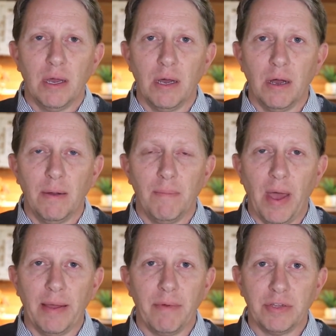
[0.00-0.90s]
Um,
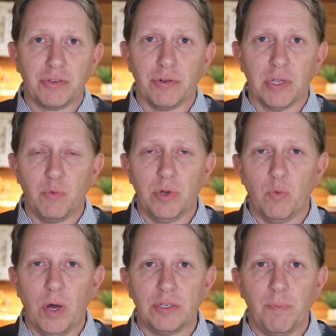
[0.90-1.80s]
I, I, certainly wouldn't
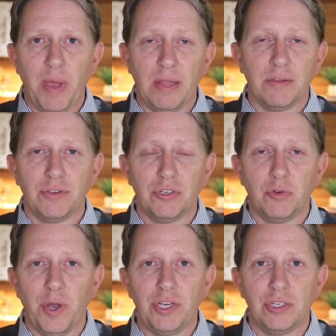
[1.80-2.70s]
want to paint the
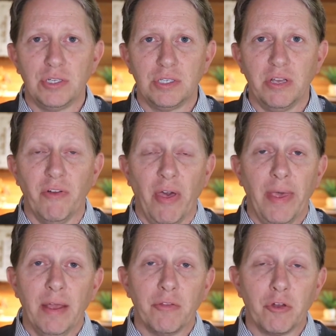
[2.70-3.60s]
situation as if
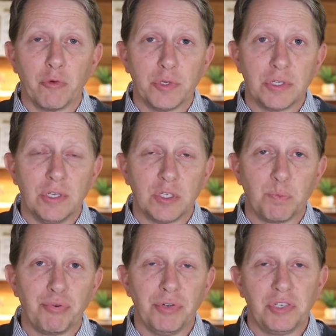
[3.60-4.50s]
there was this
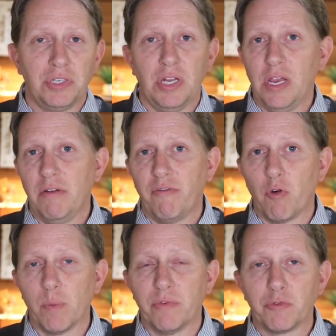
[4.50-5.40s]
pristine
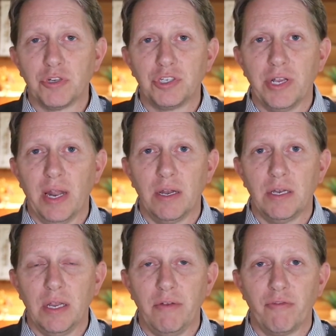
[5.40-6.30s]
form of
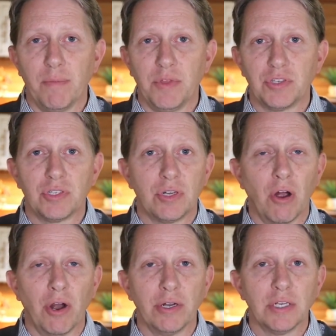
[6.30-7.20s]
Christianity from the
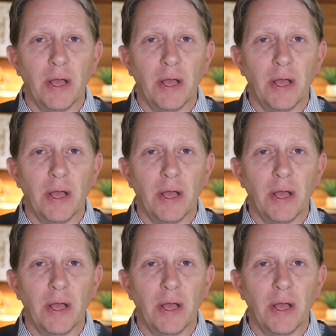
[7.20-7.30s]
start,